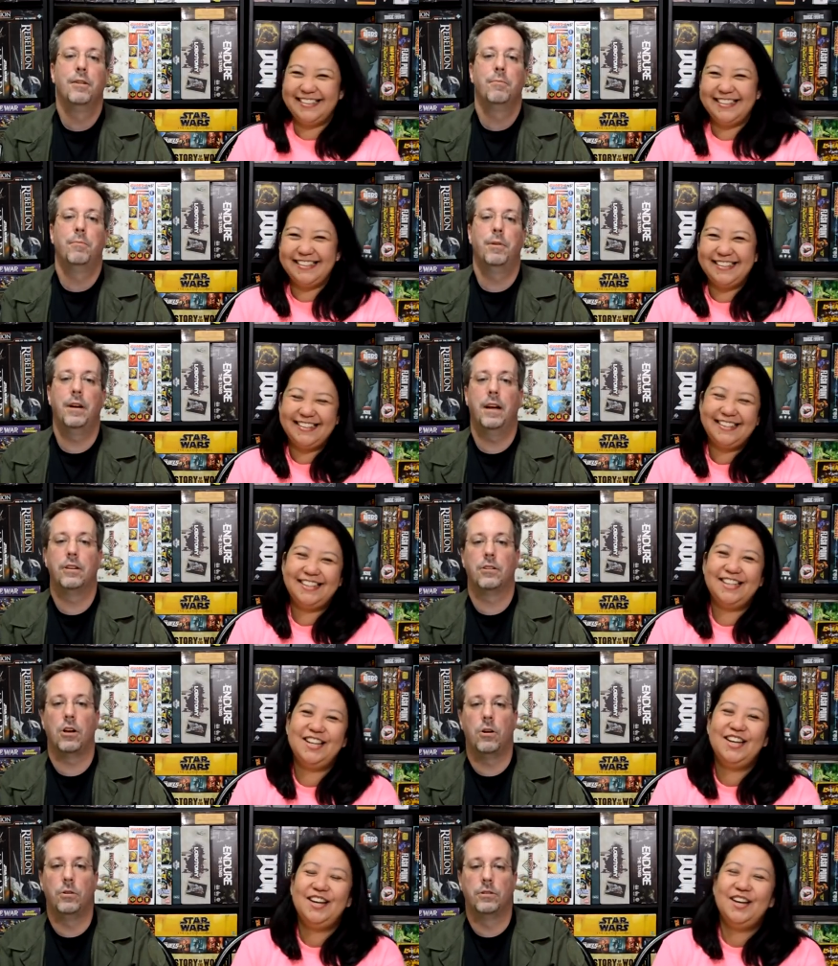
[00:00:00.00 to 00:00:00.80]
Speaker 1: But
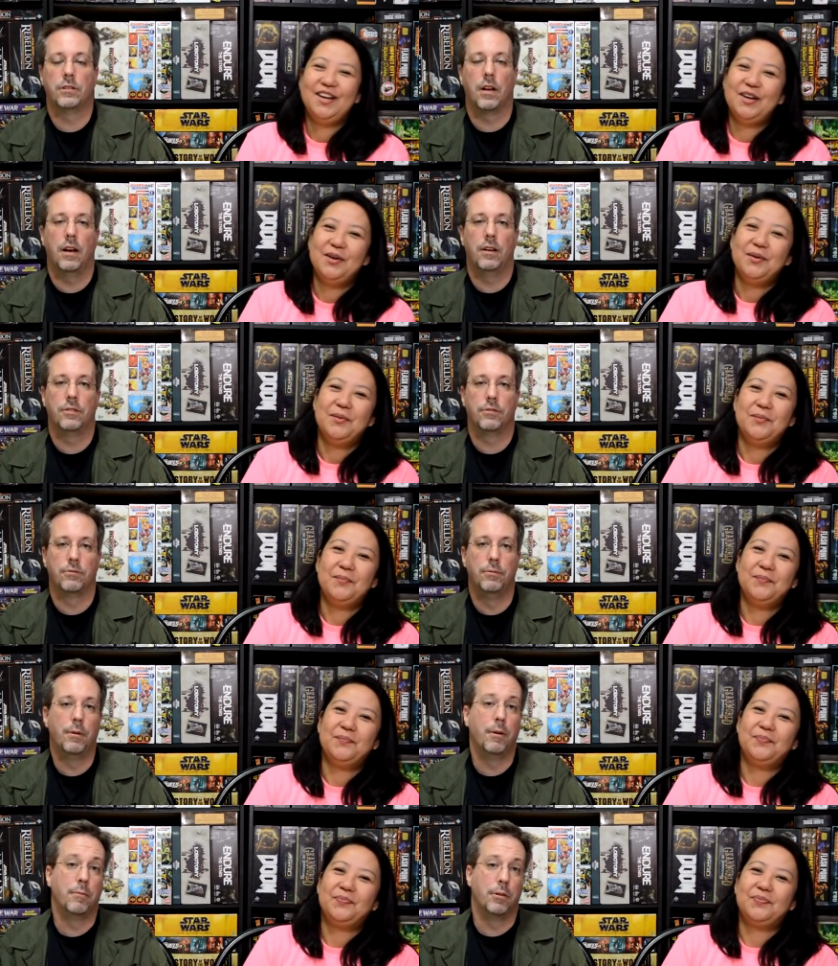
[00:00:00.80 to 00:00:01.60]
as always, guys,
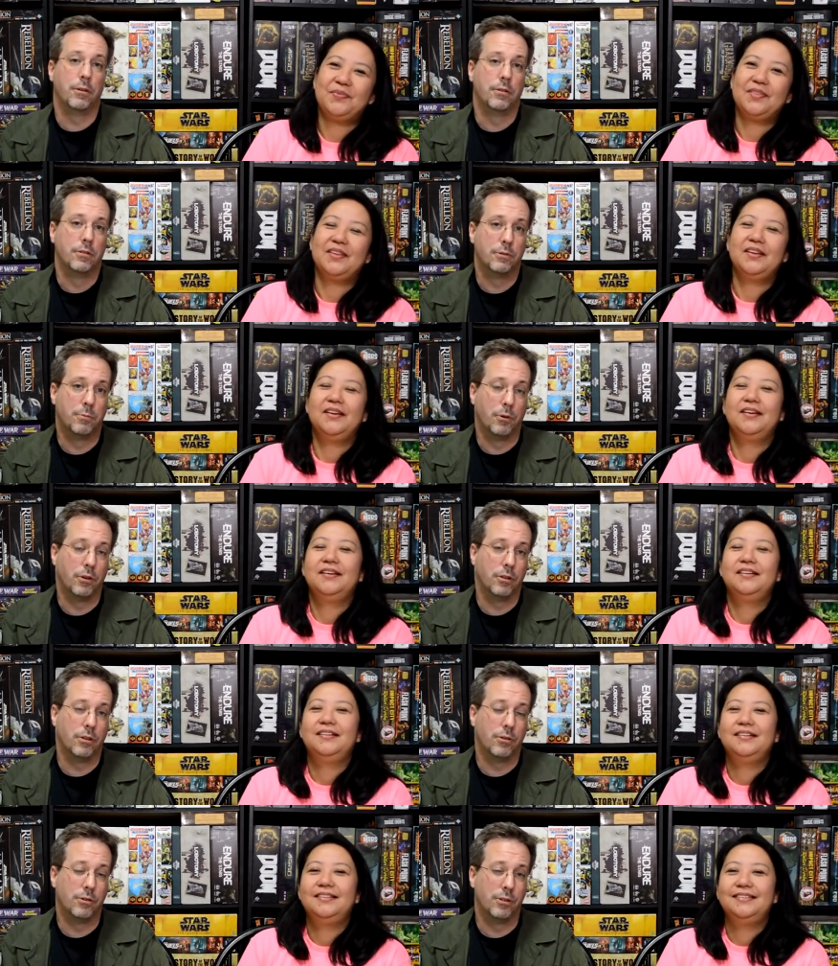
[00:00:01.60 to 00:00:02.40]
remember support
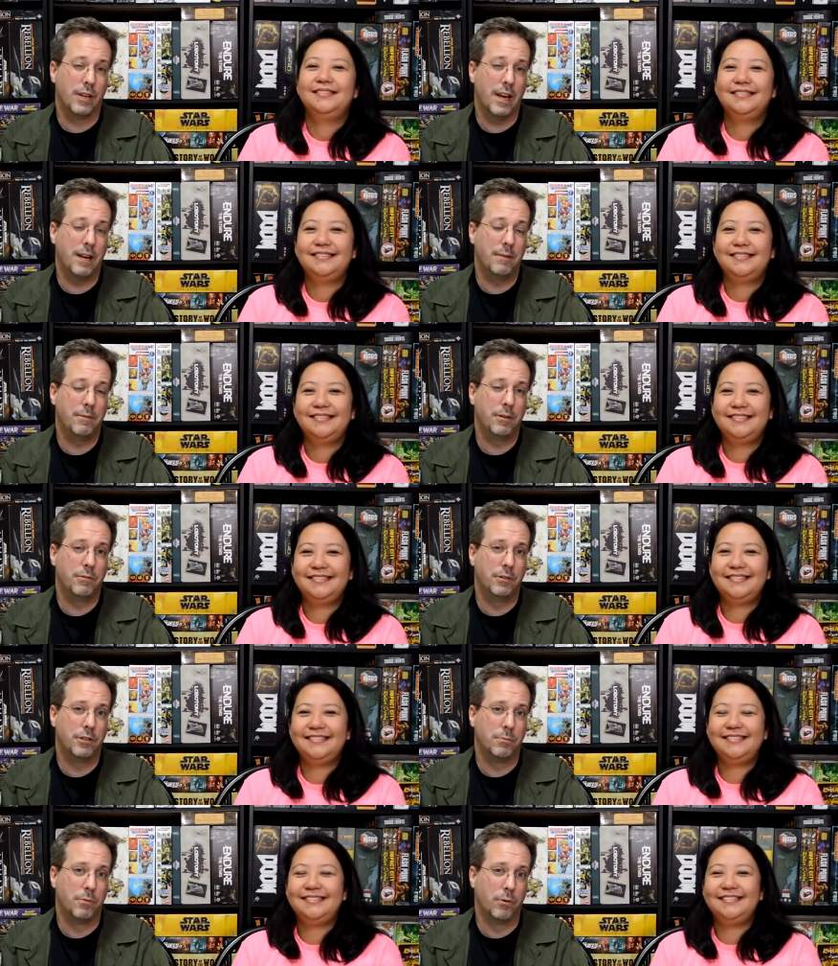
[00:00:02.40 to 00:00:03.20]
your local gaming. We
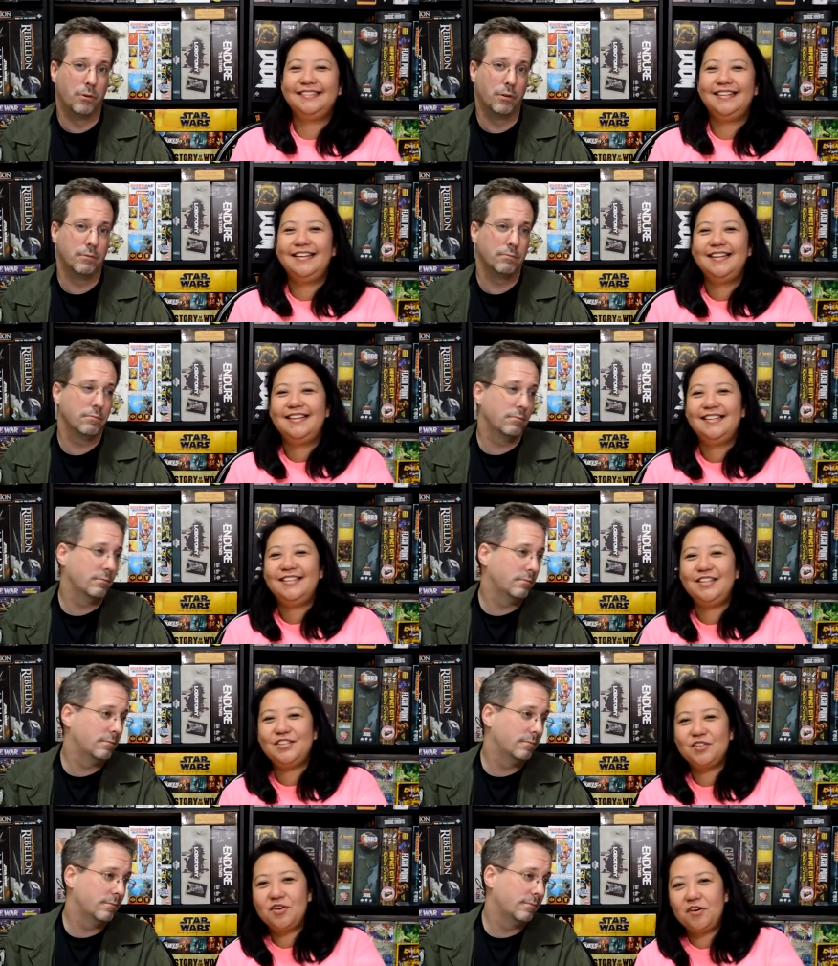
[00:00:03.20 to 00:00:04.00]
support
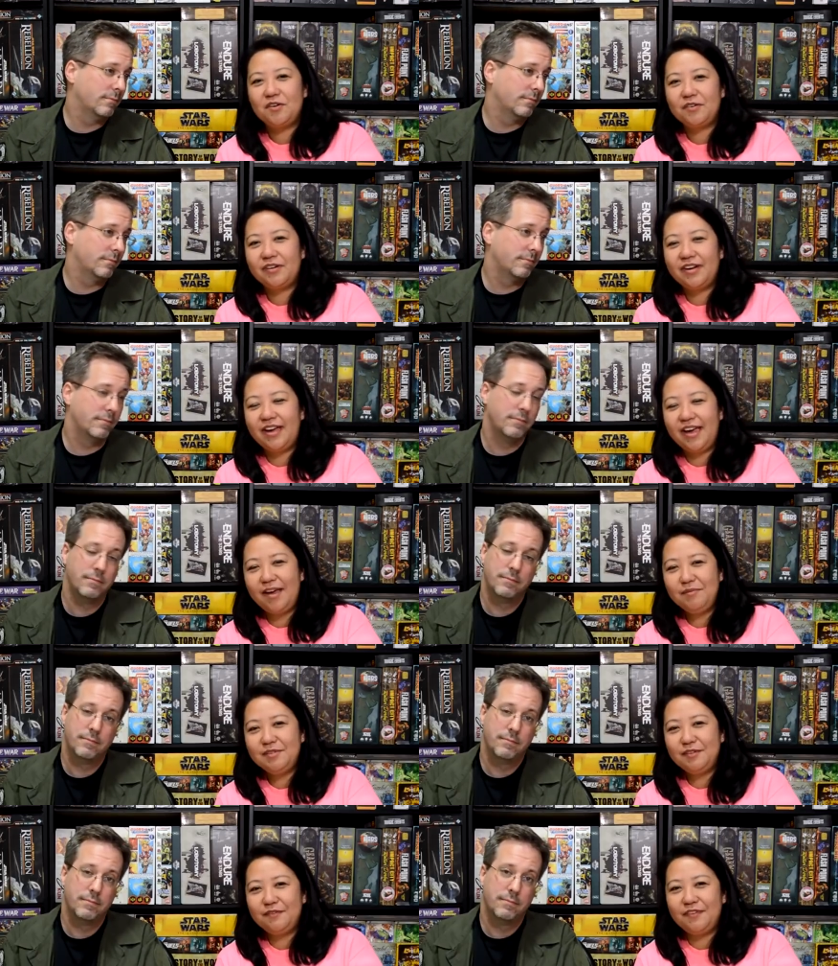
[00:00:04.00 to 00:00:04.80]
Speaker 2: Discover
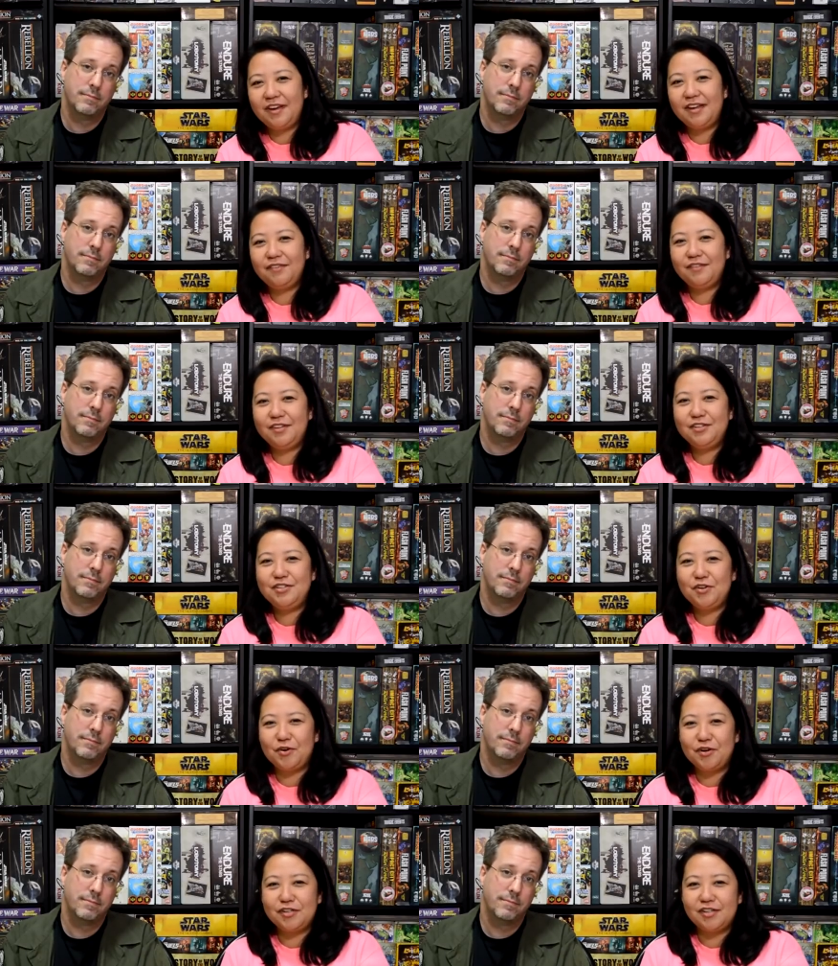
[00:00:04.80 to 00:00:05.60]
Games, Fayetteville,
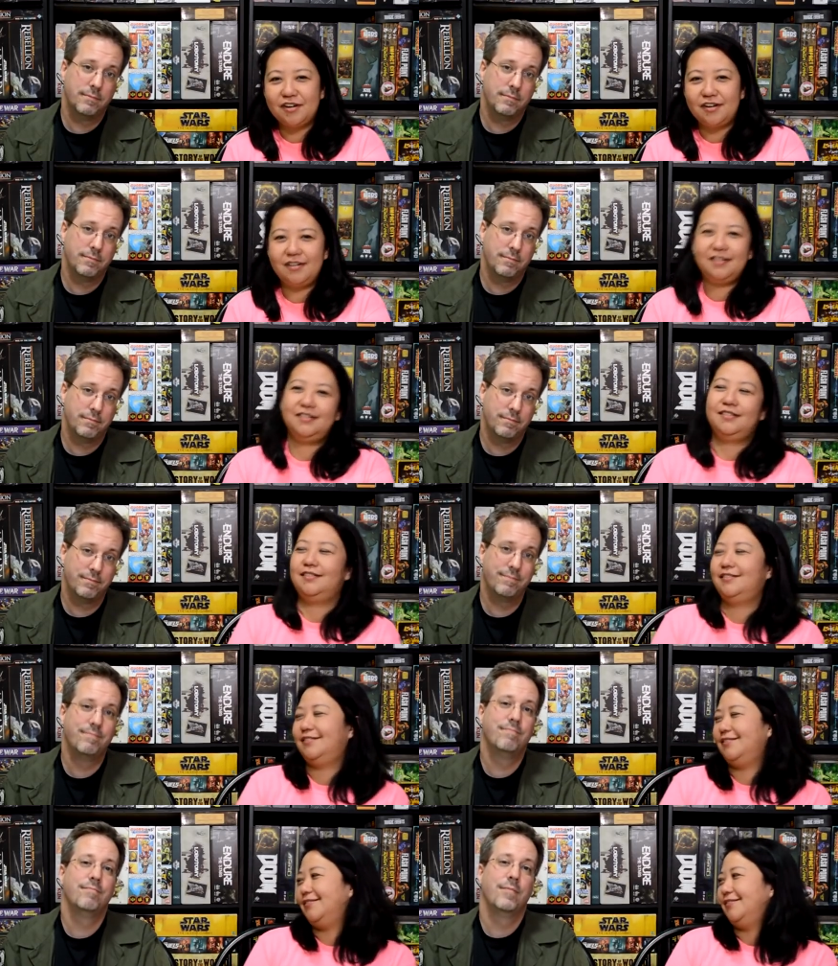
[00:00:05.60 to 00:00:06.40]
Georgia.
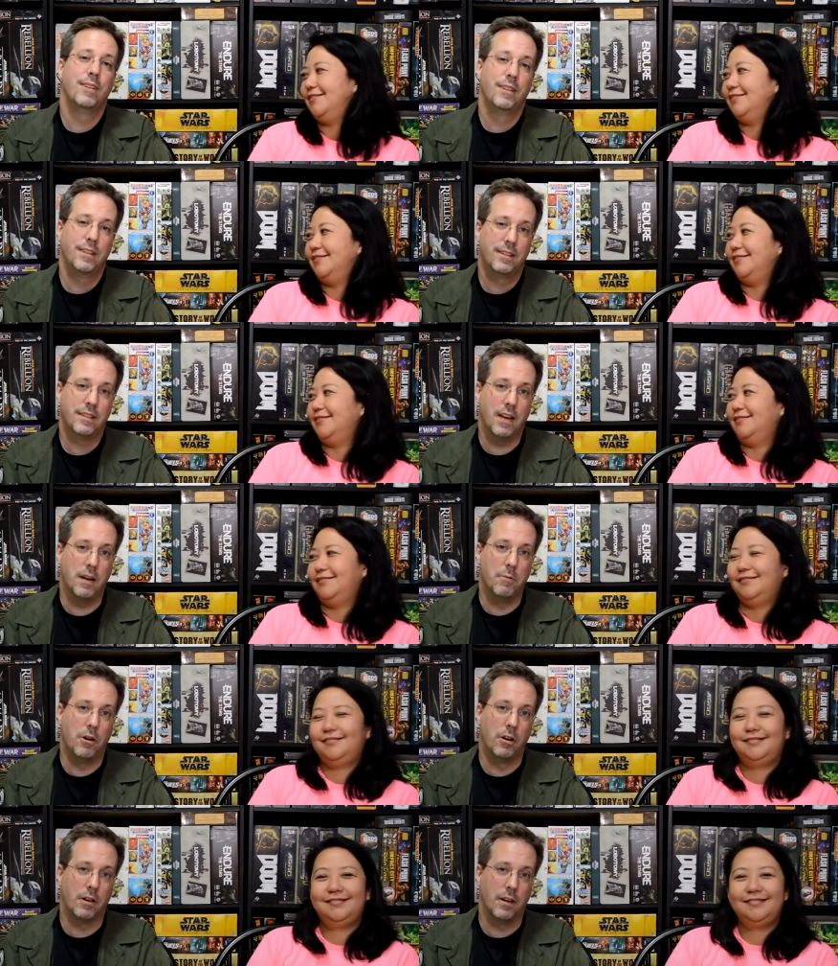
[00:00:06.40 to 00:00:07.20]
Speaker 1: Game
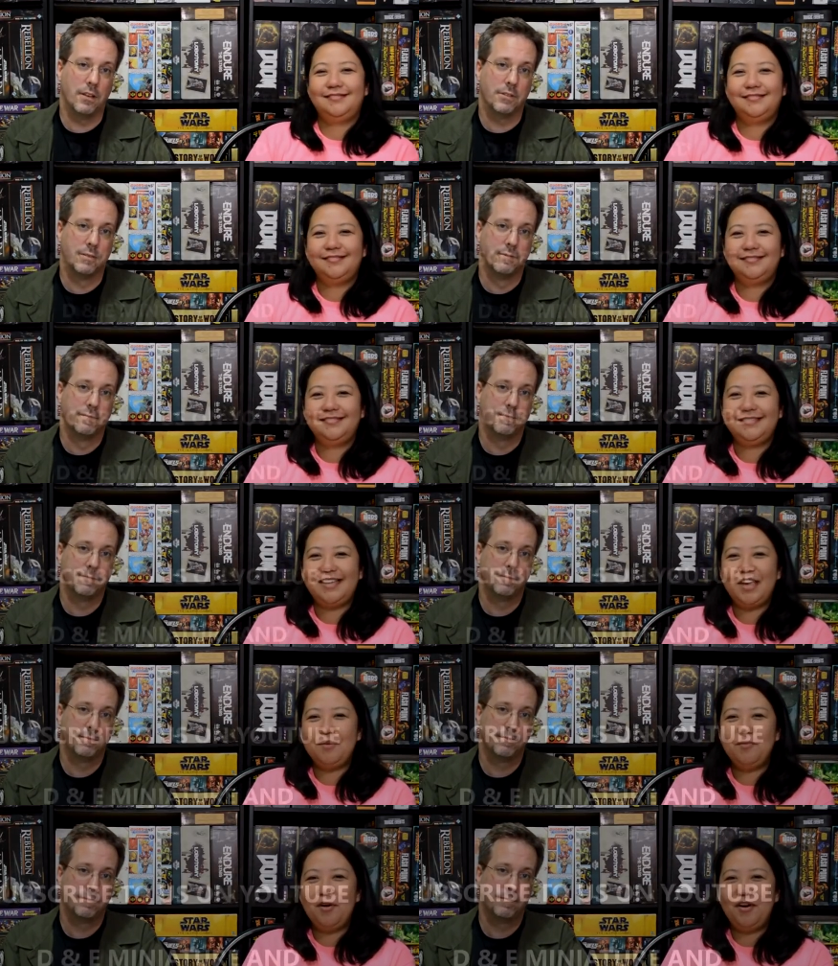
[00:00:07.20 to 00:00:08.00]
on, guys.
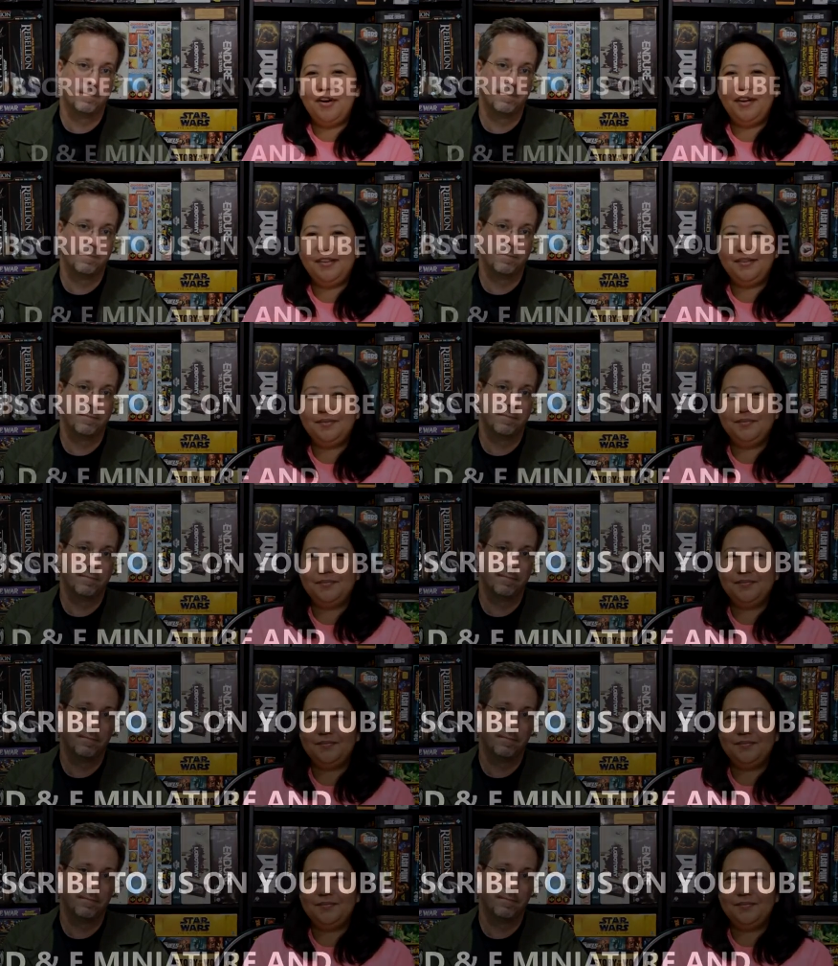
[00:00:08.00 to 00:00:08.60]
Speaker 2: Game on.